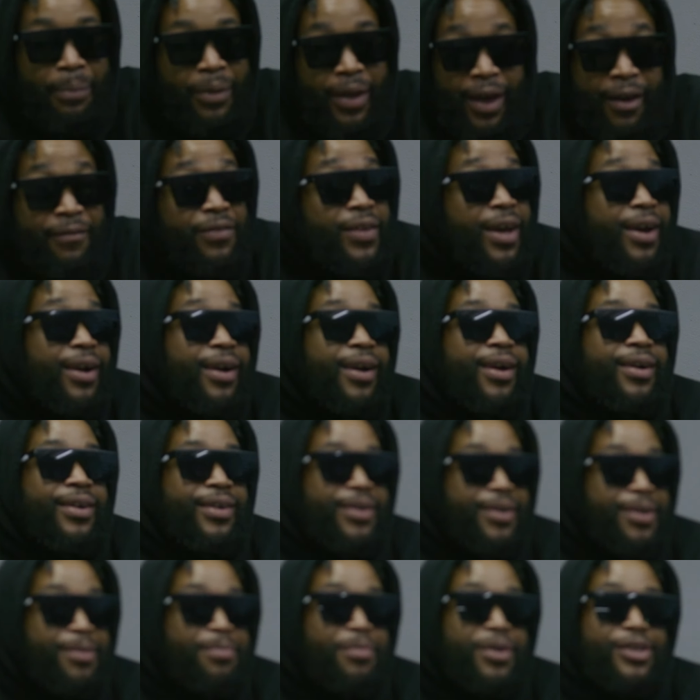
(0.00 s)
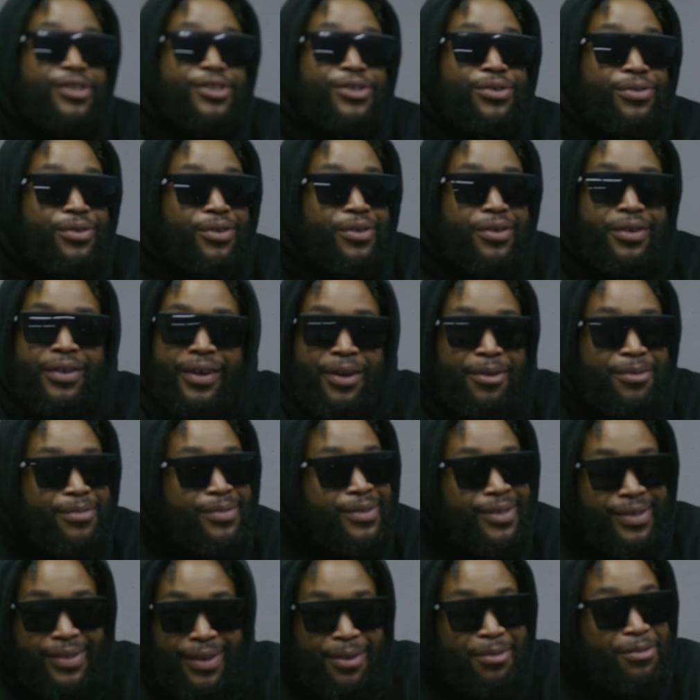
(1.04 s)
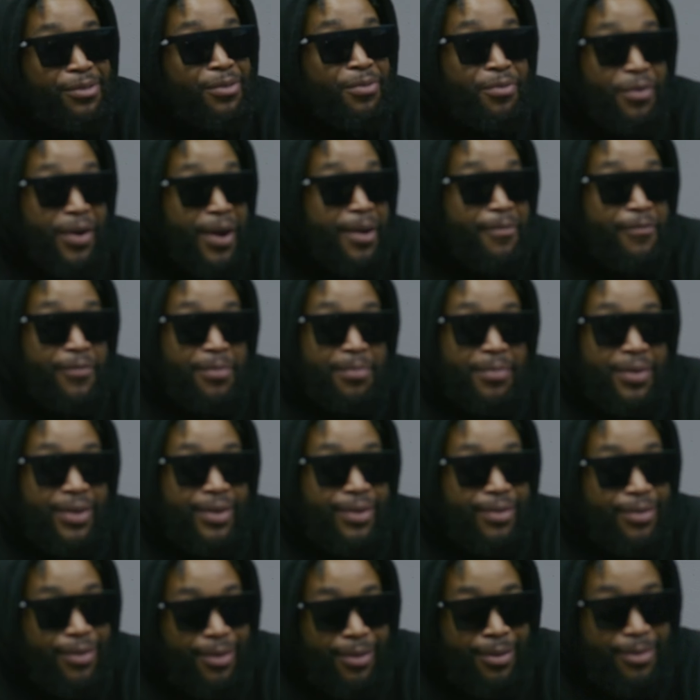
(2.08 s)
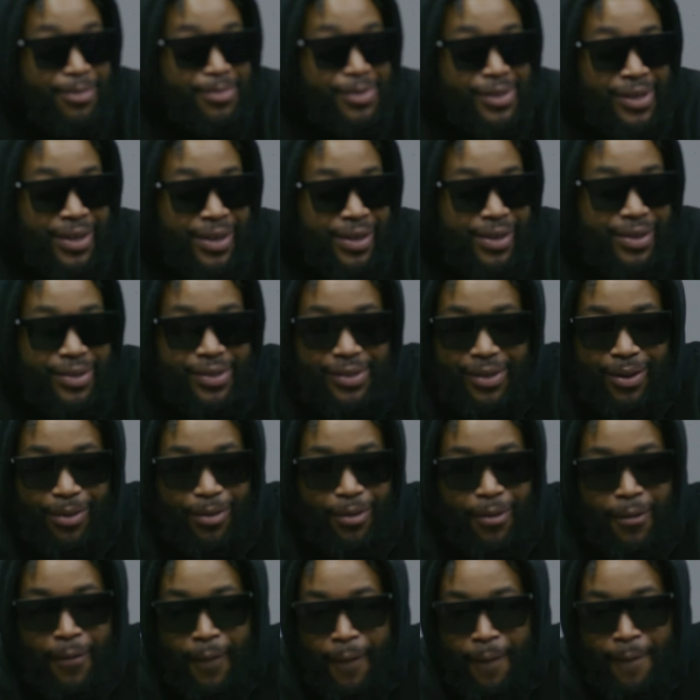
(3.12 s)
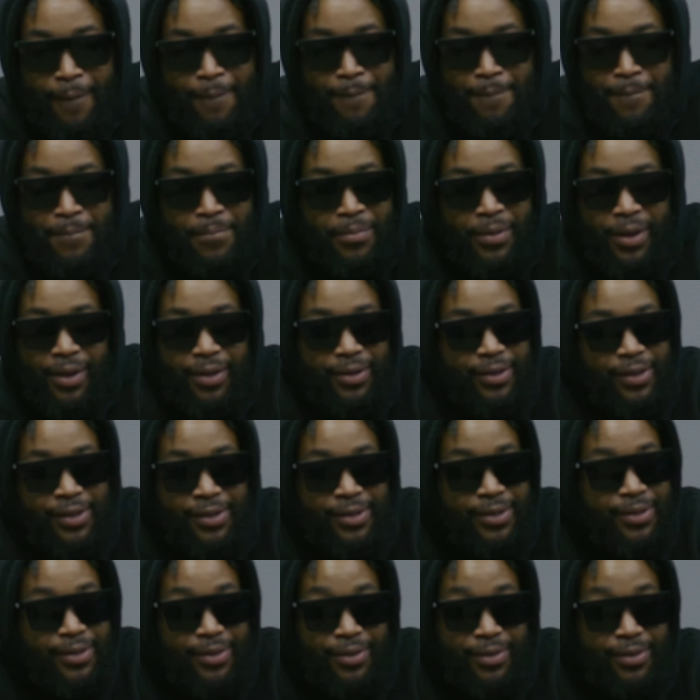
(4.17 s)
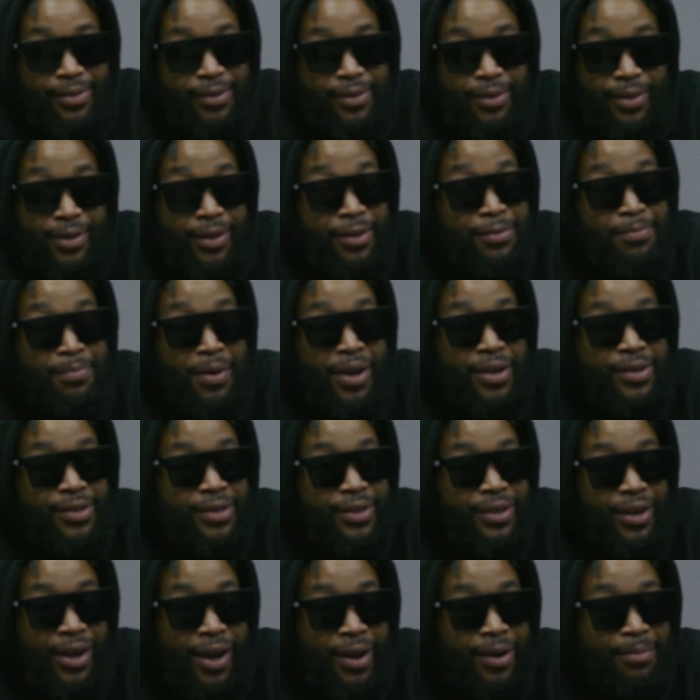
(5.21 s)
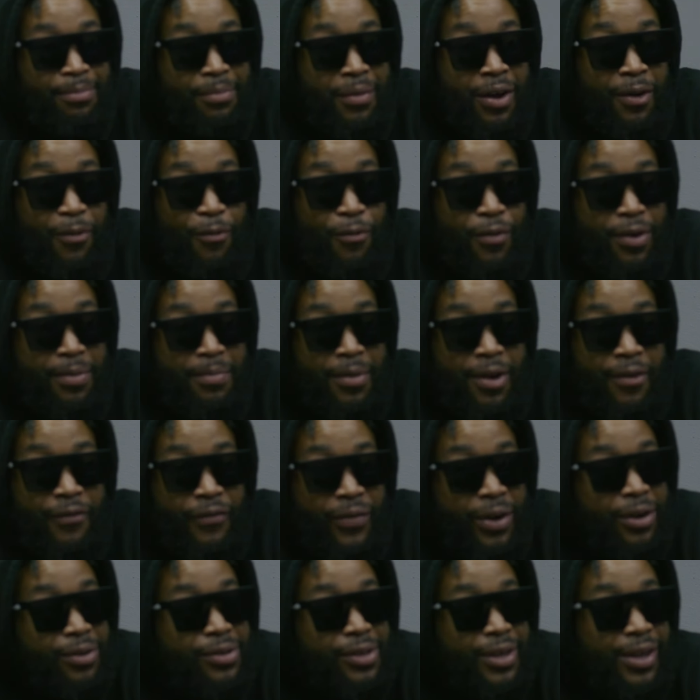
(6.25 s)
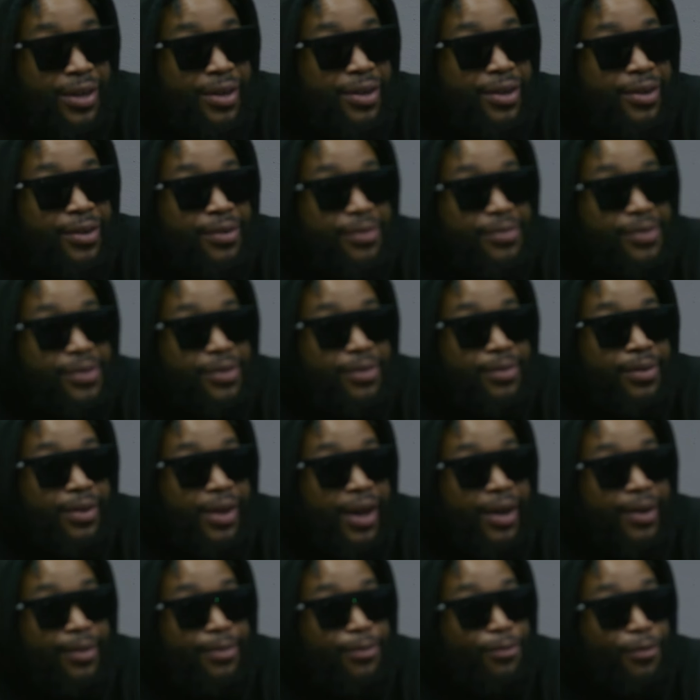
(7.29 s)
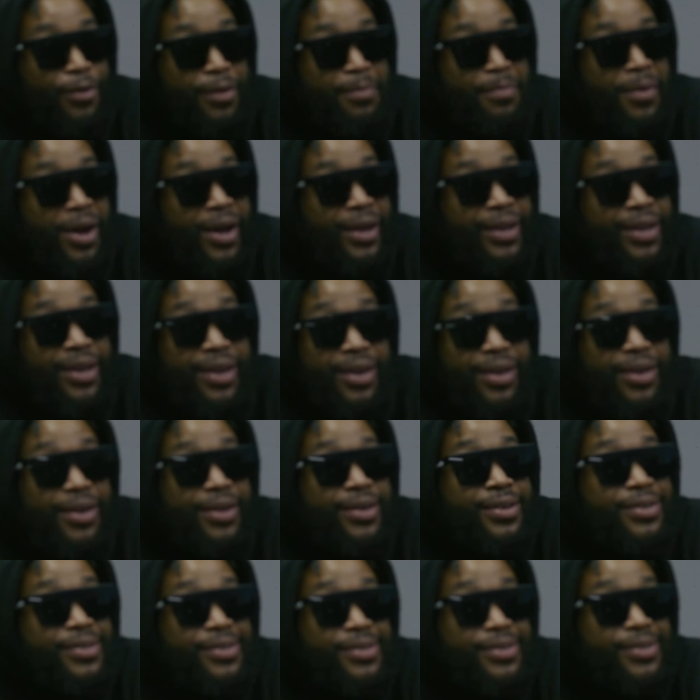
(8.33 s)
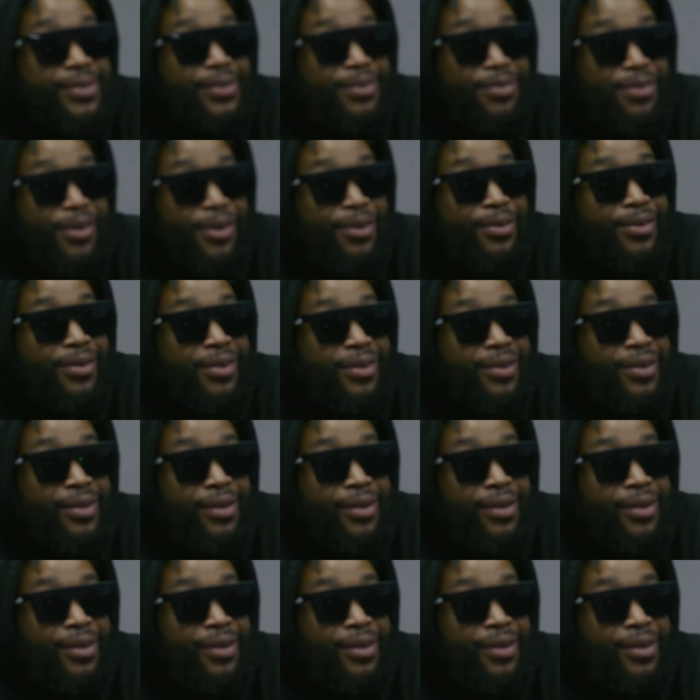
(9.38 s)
After I got cut my junior year, it was a wrap for me. You know what I'm saying? So this is basically like one of my first loves, like one of my kids. You know?